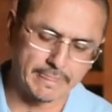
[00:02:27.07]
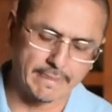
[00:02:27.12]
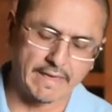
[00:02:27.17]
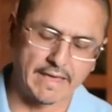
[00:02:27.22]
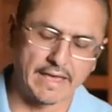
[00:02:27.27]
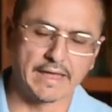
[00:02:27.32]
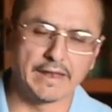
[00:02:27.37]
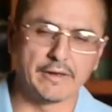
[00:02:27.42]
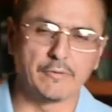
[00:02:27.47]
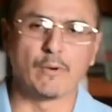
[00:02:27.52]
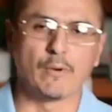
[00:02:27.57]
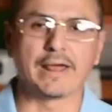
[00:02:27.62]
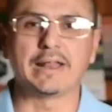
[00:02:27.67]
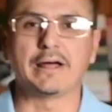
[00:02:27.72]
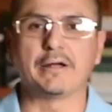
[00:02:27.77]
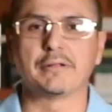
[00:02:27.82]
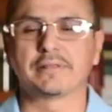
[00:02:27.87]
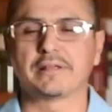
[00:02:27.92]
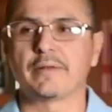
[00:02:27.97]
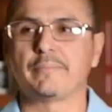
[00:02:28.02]
And right
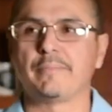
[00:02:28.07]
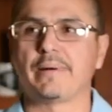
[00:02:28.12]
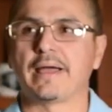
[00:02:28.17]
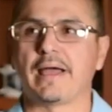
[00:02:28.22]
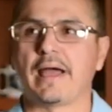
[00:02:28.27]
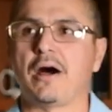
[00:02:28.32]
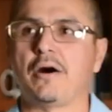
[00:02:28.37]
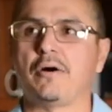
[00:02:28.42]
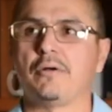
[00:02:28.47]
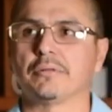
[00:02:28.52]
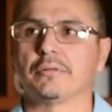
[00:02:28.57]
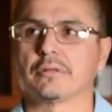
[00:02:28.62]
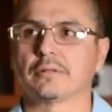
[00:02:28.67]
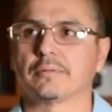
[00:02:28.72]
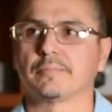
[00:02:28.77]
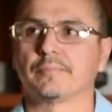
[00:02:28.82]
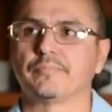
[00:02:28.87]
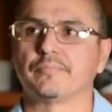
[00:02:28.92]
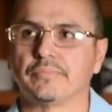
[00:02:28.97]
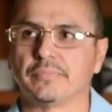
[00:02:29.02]
outside my house,
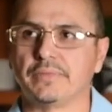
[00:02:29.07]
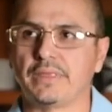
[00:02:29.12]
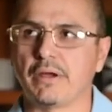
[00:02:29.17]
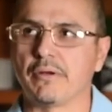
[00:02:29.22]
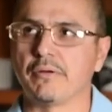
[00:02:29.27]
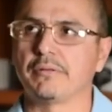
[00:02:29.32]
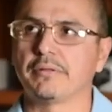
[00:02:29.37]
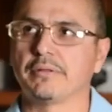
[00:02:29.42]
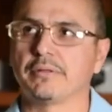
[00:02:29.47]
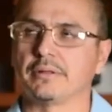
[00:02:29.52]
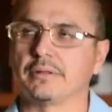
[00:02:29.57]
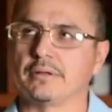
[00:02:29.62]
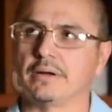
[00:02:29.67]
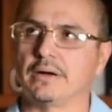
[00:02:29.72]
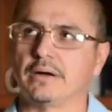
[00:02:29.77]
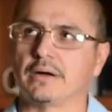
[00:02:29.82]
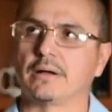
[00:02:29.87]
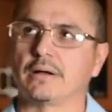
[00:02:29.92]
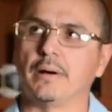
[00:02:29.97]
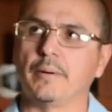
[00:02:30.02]
there's
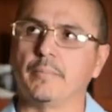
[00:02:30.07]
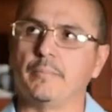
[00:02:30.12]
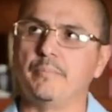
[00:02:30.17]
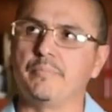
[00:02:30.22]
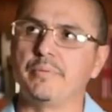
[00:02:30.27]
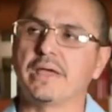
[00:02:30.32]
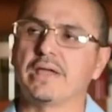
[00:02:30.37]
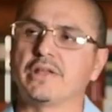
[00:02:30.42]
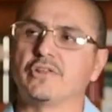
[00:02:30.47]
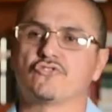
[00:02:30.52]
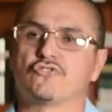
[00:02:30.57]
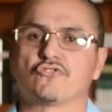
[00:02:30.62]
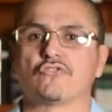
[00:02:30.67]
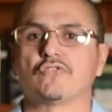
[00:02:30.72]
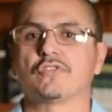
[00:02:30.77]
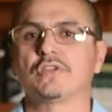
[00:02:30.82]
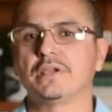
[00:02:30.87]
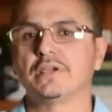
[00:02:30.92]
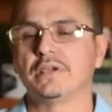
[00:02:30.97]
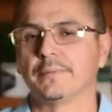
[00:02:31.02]
a big
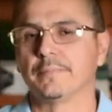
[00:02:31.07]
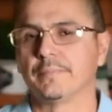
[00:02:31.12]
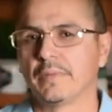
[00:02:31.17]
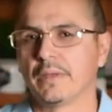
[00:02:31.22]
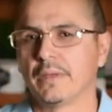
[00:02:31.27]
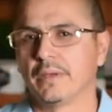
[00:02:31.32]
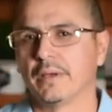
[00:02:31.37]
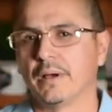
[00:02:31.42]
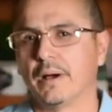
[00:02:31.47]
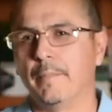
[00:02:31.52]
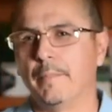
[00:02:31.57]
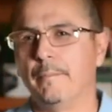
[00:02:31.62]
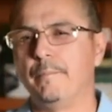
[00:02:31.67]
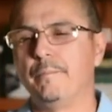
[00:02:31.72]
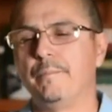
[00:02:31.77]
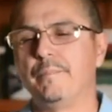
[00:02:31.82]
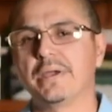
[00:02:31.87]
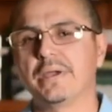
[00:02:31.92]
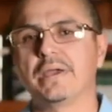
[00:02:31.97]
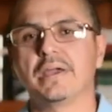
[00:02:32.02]
tree, a
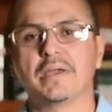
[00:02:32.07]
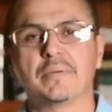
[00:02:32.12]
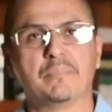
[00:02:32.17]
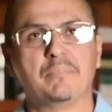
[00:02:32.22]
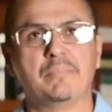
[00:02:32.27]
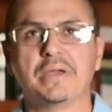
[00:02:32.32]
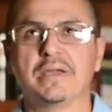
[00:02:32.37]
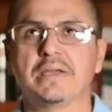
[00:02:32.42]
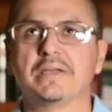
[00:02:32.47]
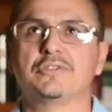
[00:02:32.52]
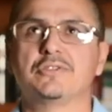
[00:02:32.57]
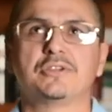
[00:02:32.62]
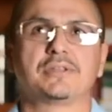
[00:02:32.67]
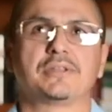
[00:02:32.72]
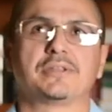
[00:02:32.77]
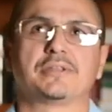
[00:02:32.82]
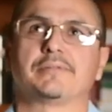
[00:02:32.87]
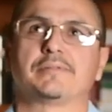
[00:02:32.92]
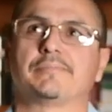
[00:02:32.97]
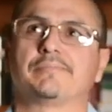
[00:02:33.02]
big, big,
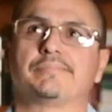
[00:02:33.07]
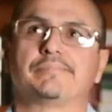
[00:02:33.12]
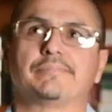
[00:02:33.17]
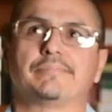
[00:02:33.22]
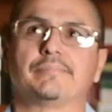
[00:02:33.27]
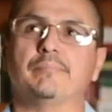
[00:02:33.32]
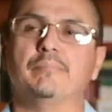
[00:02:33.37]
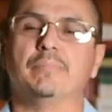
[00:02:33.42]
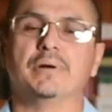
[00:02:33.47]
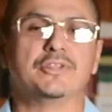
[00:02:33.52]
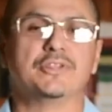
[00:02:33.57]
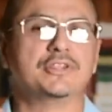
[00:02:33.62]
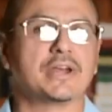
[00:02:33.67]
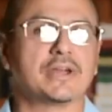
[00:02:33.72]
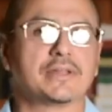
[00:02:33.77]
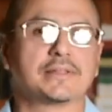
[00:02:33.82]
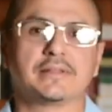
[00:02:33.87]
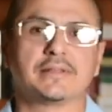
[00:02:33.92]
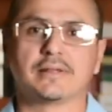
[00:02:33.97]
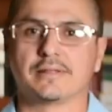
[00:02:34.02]
just
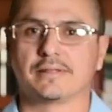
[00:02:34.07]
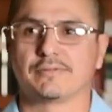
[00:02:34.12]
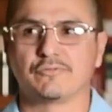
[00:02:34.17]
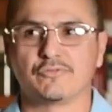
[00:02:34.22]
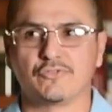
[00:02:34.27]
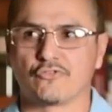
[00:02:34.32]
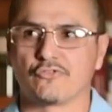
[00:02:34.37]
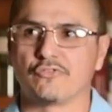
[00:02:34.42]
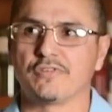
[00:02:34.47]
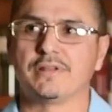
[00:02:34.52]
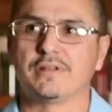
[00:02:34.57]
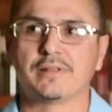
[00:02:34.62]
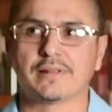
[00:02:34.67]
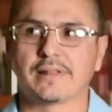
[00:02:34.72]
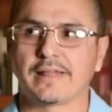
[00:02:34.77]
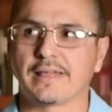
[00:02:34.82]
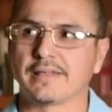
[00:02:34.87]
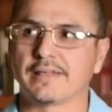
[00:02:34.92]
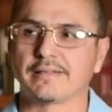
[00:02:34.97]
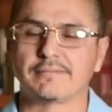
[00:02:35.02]
majestic tree. It's
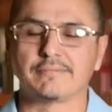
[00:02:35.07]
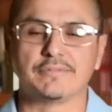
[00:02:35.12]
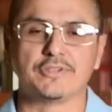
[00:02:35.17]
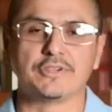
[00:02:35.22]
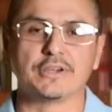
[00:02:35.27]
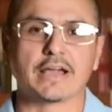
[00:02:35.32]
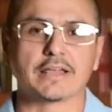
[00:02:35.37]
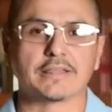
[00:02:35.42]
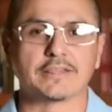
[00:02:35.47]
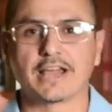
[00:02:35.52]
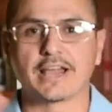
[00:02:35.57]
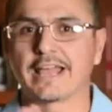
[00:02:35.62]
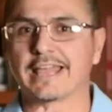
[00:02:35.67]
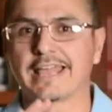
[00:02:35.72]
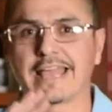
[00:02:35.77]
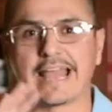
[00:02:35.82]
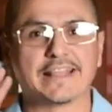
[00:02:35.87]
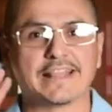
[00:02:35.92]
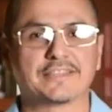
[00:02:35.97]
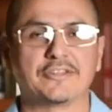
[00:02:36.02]
like
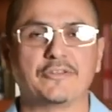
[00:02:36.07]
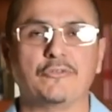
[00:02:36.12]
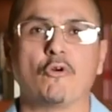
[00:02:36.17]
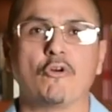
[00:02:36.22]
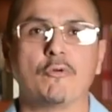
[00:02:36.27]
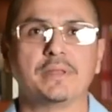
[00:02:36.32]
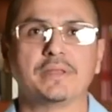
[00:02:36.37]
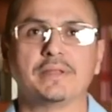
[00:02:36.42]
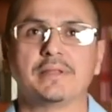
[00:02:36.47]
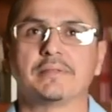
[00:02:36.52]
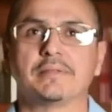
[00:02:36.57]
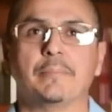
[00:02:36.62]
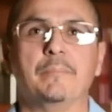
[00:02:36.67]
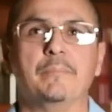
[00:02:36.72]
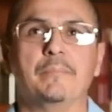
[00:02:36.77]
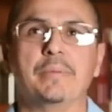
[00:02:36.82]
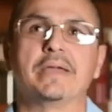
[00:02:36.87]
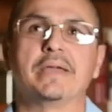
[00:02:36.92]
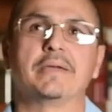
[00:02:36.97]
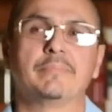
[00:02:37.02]
gigantinormous. It's a
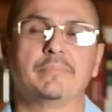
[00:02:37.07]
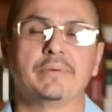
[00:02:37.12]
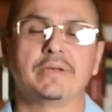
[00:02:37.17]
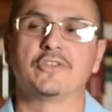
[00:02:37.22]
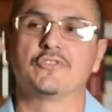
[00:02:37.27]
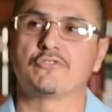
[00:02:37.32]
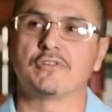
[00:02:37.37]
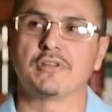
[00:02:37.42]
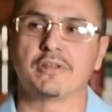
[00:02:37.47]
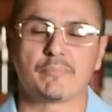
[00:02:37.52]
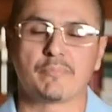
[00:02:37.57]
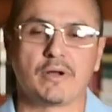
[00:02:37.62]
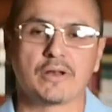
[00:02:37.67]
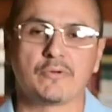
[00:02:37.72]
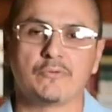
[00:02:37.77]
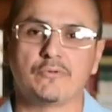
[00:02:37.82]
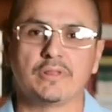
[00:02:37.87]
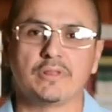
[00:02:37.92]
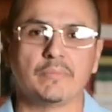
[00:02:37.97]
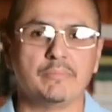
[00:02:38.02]
big, big tree. It's probably
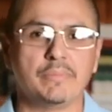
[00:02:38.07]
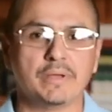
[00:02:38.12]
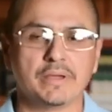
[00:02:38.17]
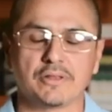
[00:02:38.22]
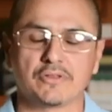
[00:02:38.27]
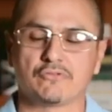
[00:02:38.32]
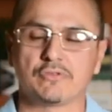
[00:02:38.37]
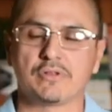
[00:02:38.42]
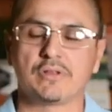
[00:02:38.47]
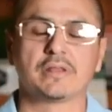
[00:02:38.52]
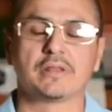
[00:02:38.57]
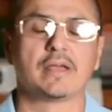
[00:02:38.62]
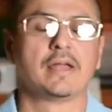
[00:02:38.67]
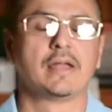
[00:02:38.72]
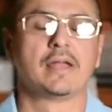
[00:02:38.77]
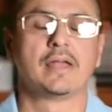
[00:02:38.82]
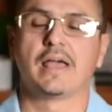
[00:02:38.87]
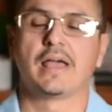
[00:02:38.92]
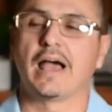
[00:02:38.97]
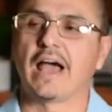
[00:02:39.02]
one of the biggest trees
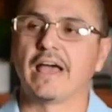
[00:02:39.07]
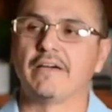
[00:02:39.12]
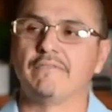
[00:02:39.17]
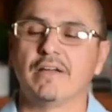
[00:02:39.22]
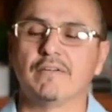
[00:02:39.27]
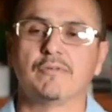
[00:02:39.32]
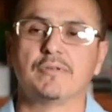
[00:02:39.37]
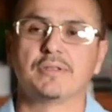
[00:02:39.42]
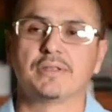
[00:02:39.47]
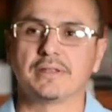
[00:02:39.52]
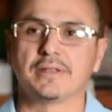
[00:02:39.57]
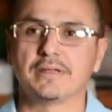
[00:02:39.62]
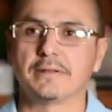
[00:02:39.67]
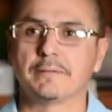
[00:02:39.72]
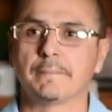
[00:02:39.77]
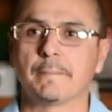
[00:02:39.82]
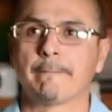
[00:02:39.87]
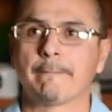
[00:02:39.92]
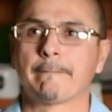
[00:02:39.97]
I've ever seen.